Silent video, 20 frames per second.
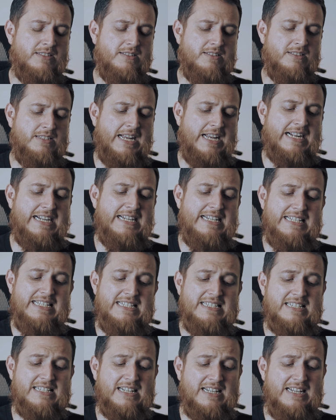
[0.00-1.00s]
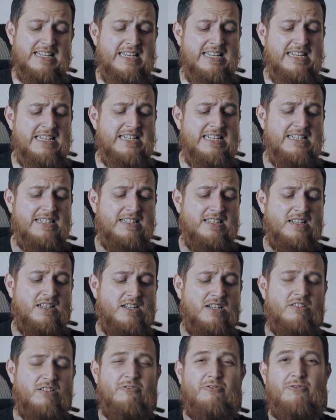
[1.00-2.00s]
second is clean,
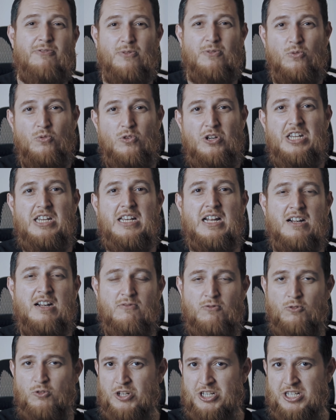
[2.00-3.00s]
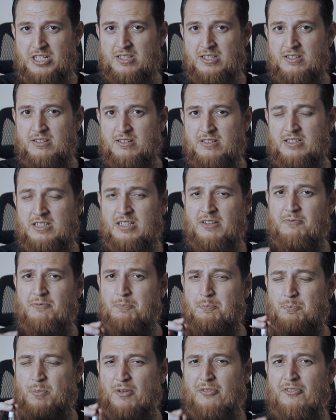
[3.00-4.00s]
fruity and woody, the
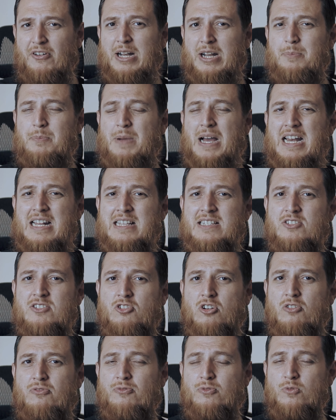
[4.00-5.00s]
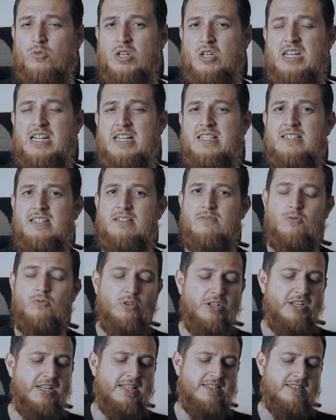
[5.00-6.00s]
perfect balance of fruitiness and
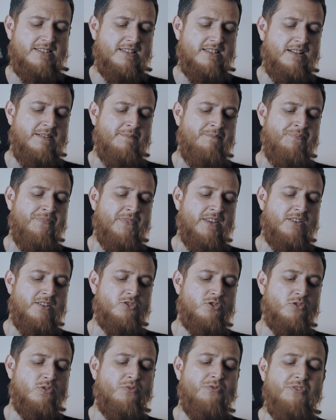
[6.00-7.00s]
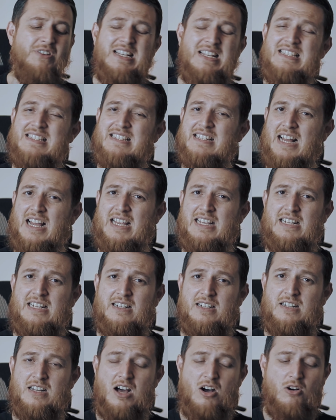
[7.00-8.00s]
woodiness. So feels like
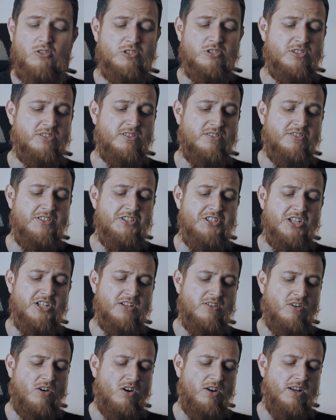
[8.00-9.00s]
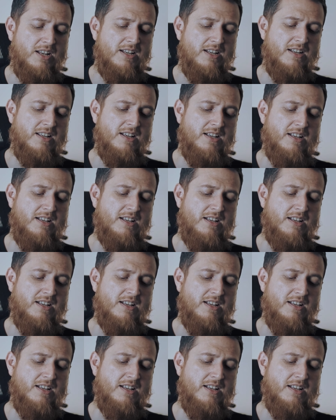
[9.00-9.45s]
Laos region oil,